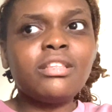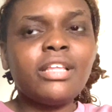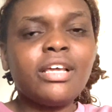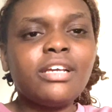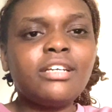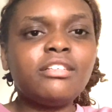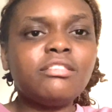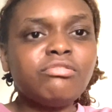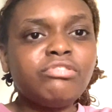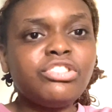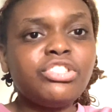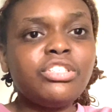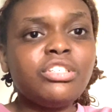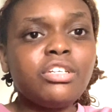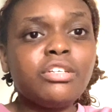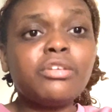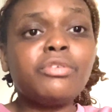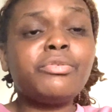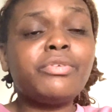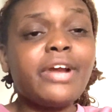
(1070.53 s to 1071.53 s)
Like she
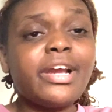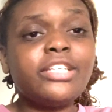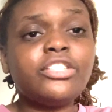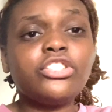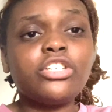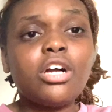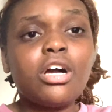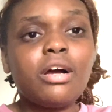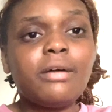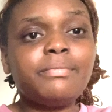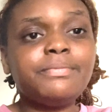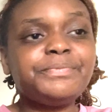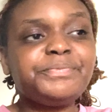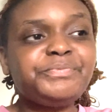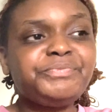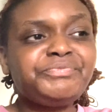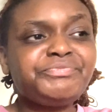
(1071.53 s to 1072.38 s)
did a great job.